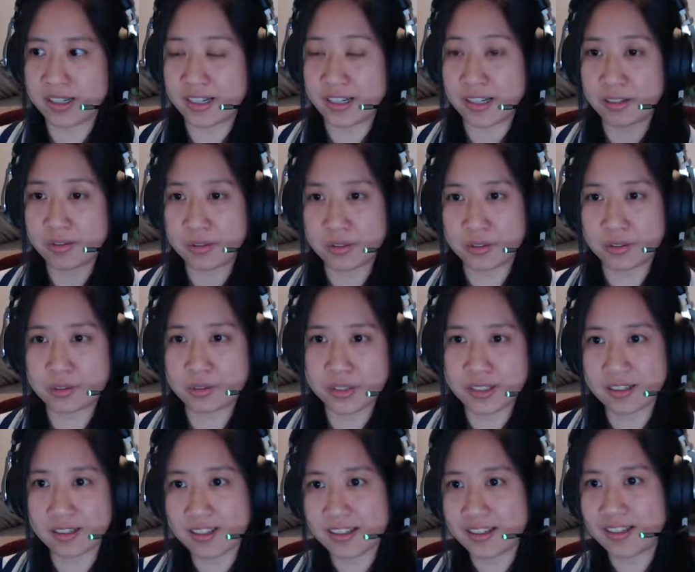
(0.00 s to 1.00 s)
Like, if you're
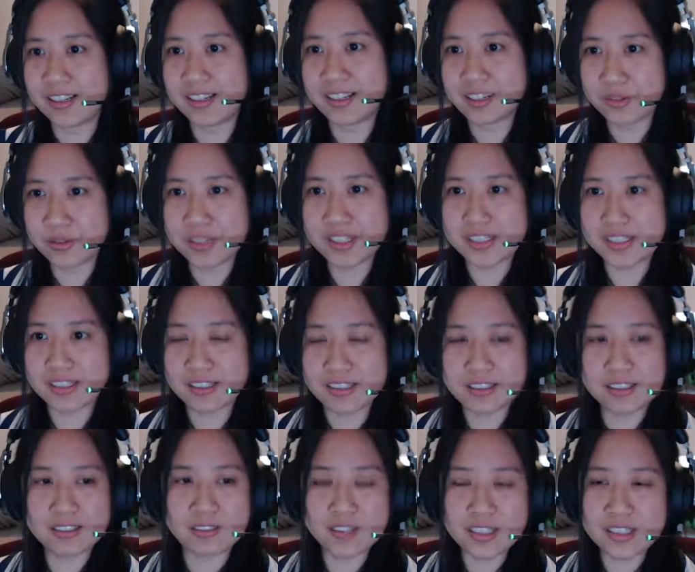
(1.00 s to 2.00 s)
doing linguistic
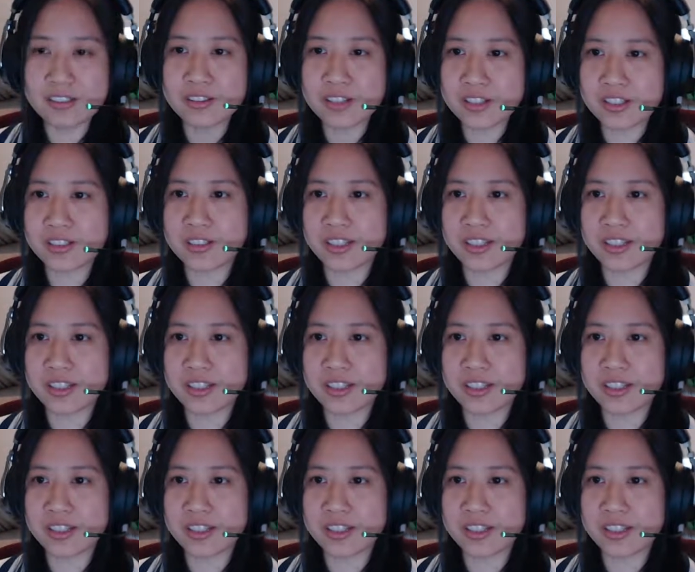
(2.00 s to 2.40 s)
research,